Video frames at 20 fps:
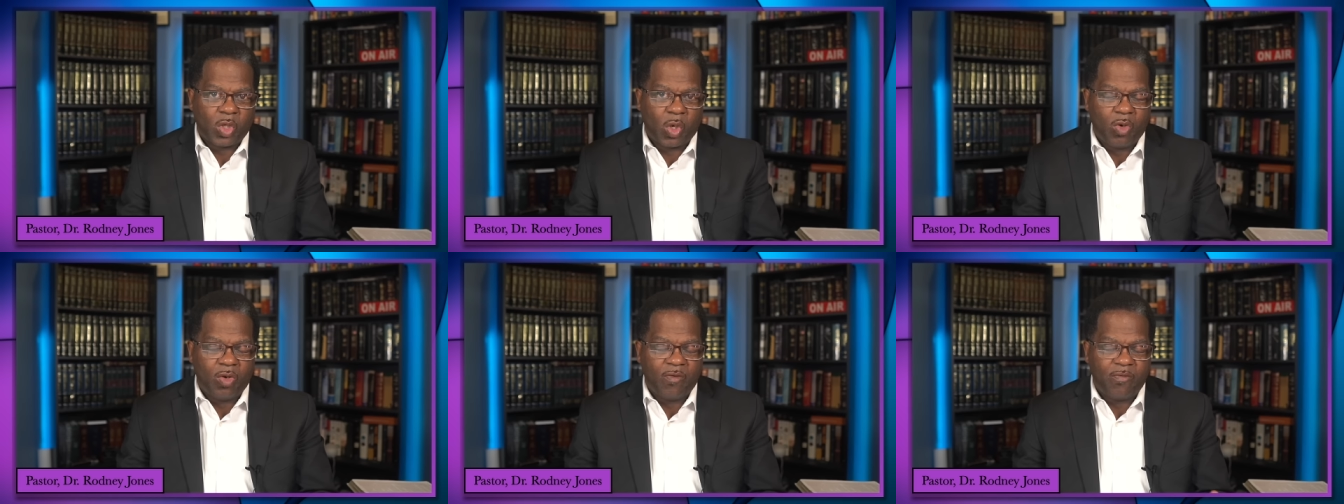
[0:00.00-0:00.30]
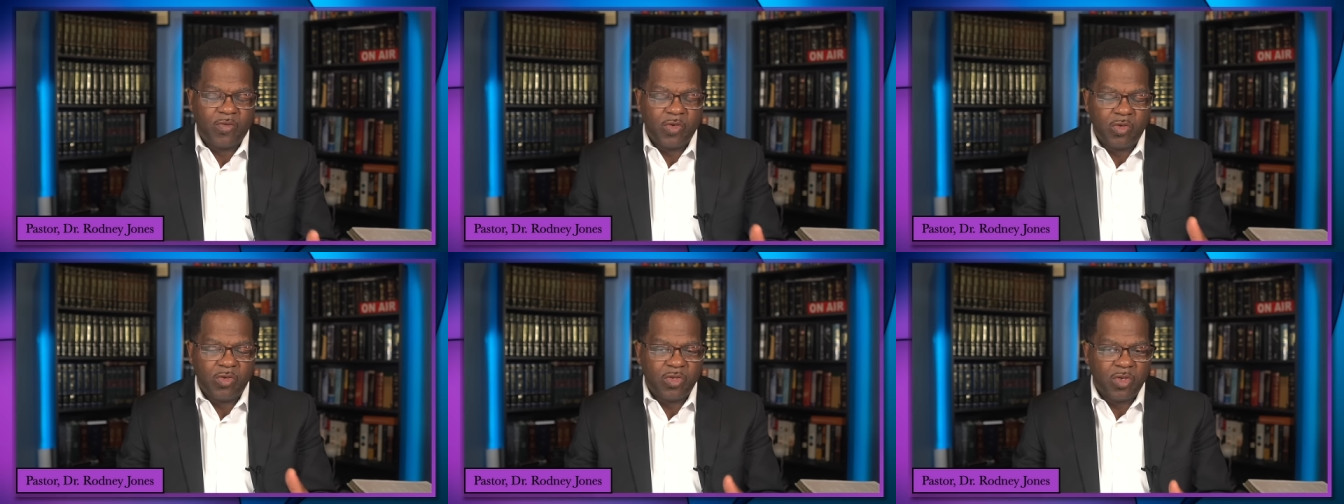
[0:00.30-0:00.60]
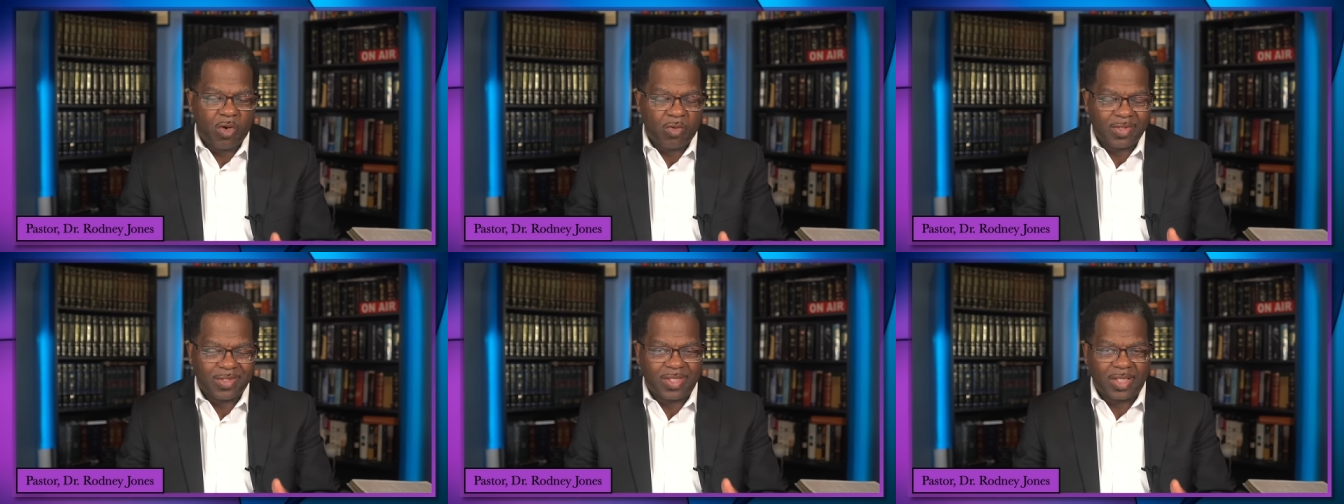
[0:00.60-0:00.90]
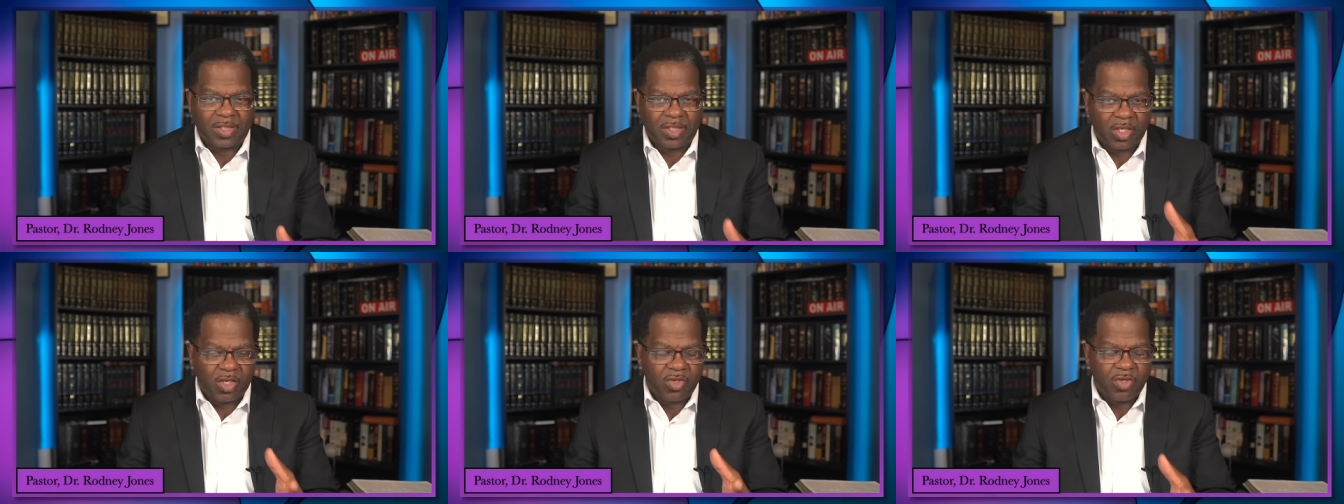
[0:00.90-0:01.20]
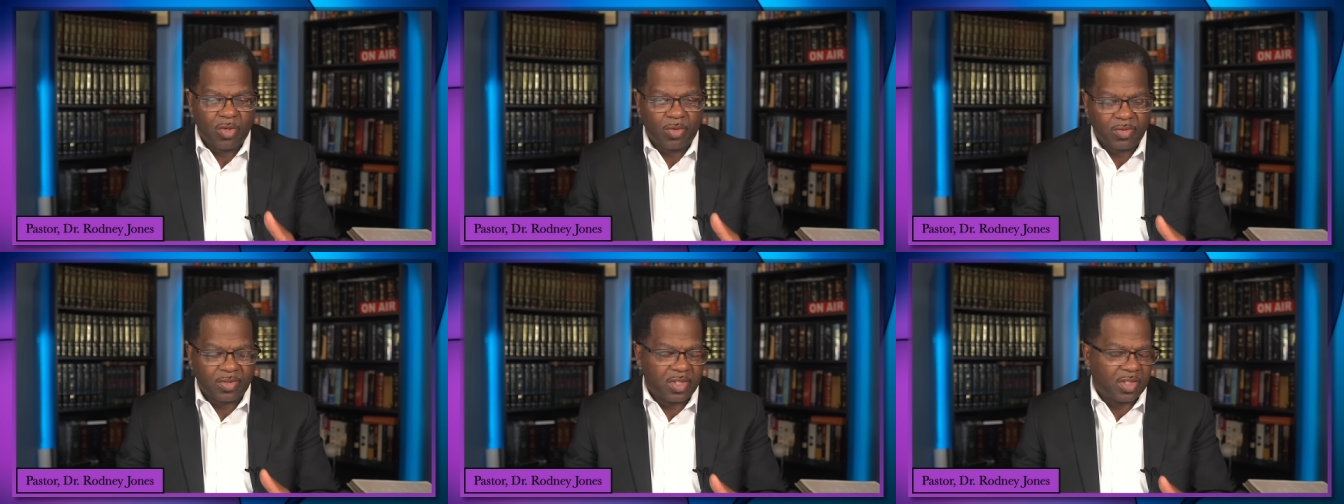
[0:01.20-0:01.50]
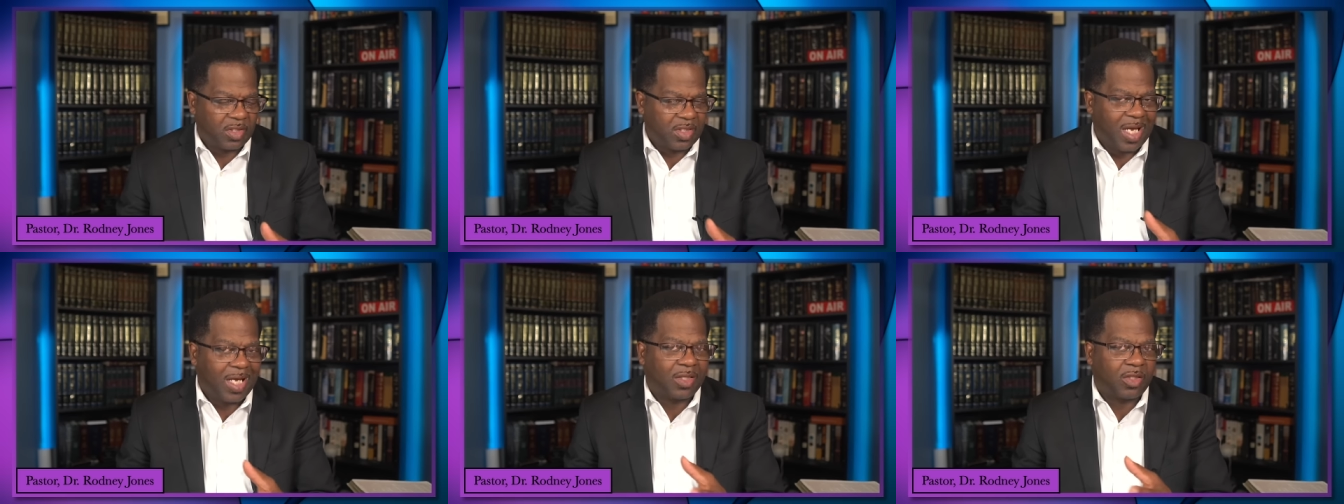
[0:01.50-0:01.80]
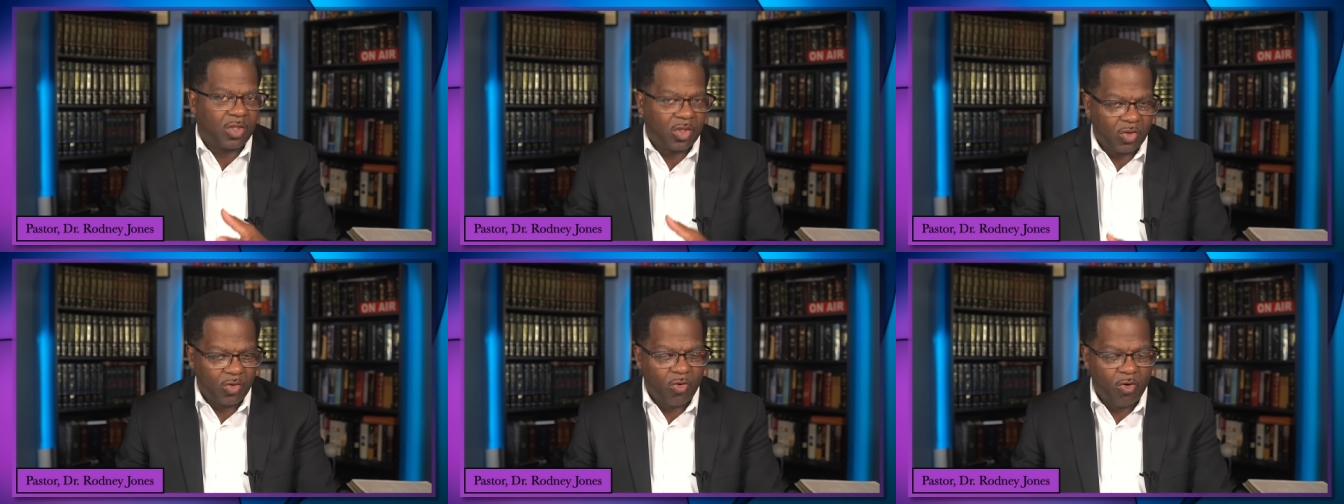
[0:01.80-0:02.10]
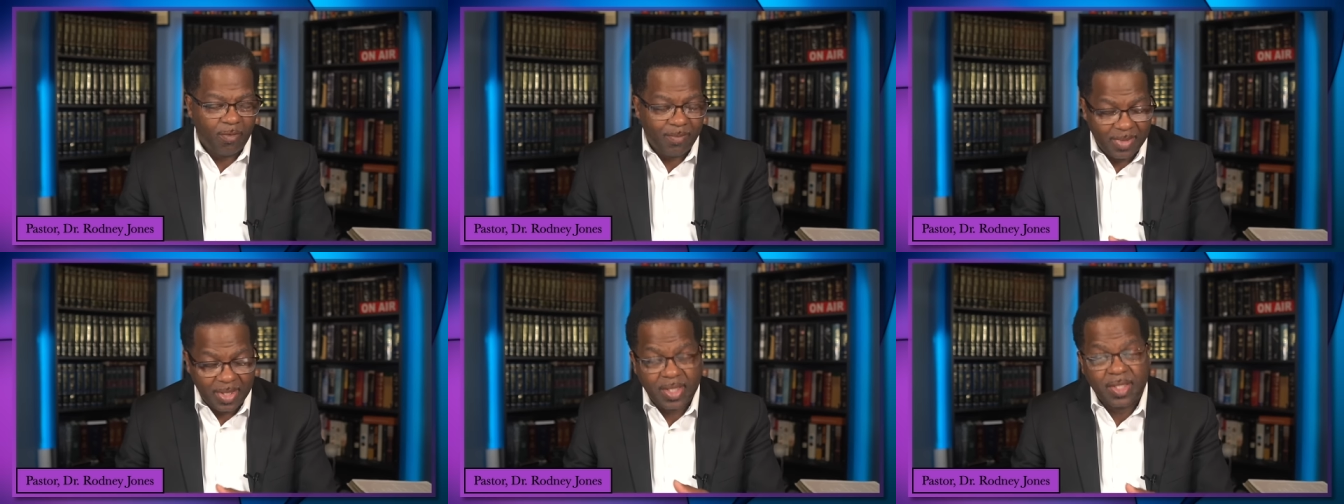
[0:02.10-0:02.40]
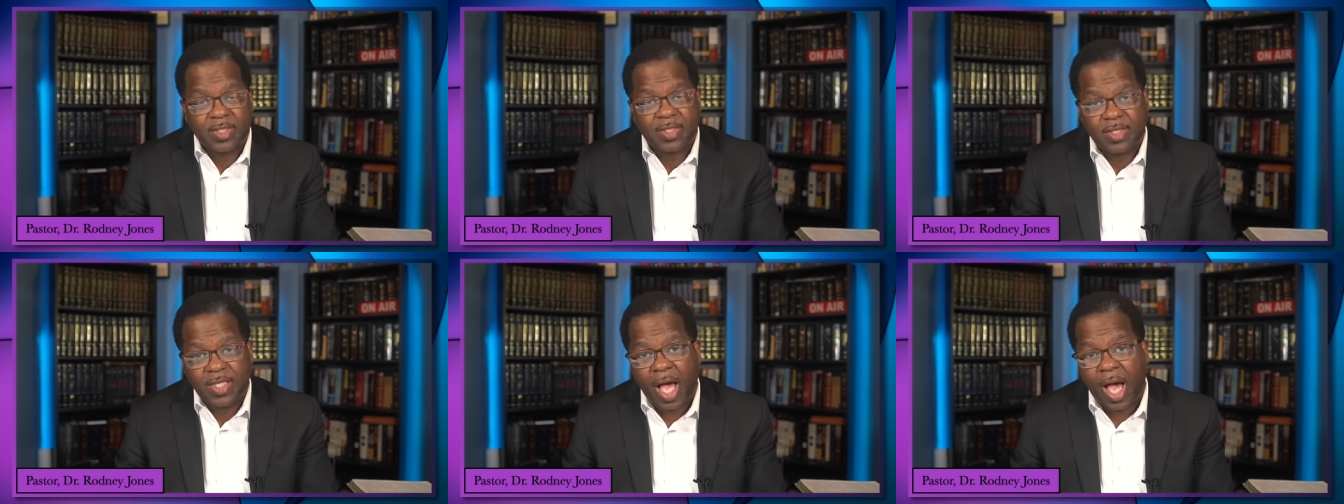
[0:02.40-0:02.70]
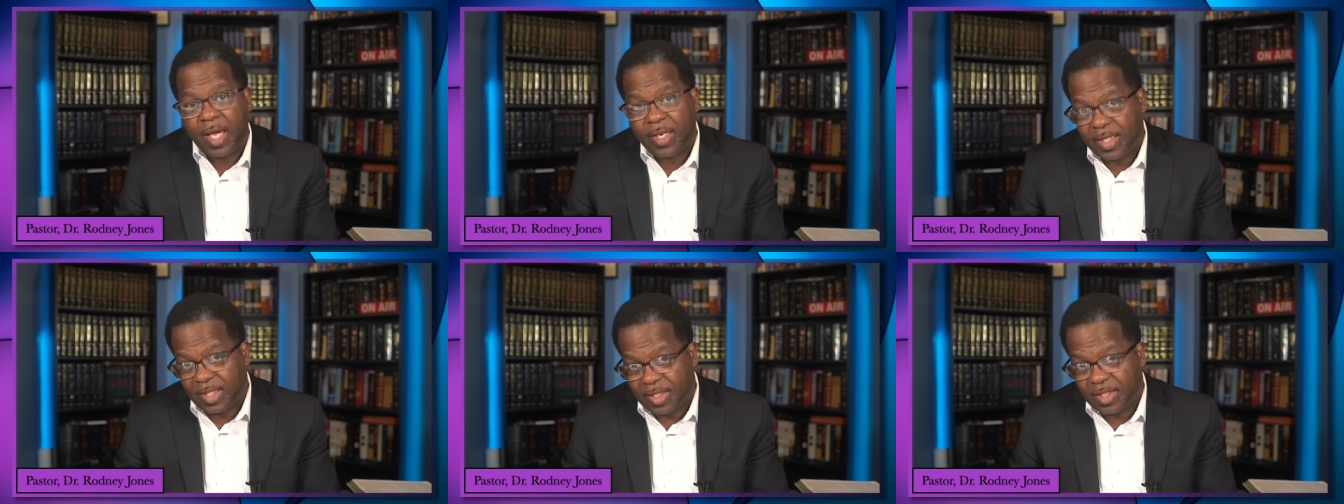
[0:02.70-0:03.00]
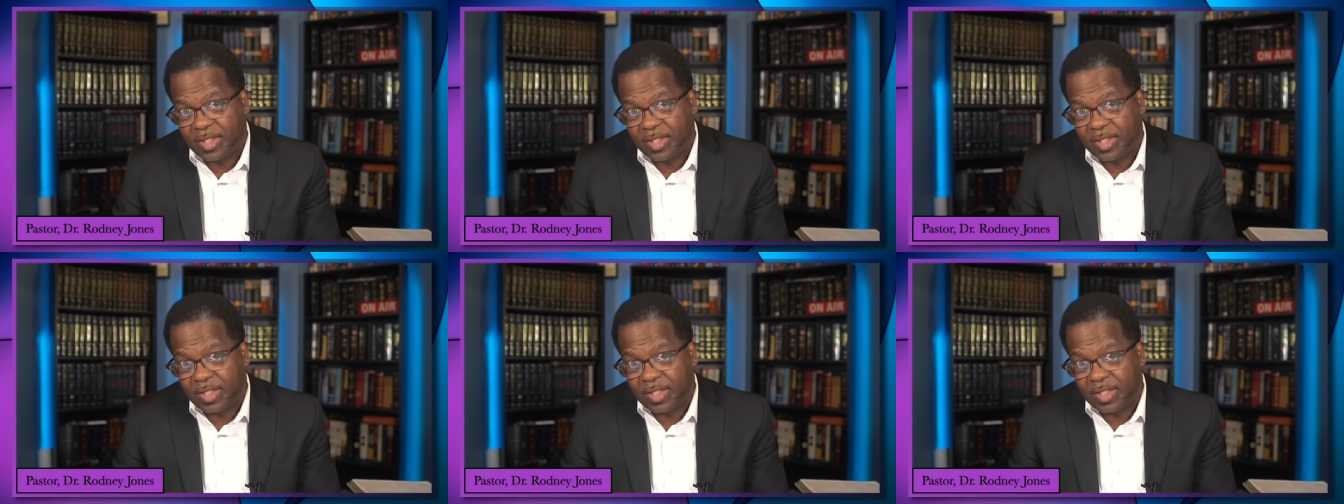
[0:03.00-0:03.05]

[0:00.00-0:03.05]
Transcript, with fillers: So if you notice that the notes is not the norm, it is not.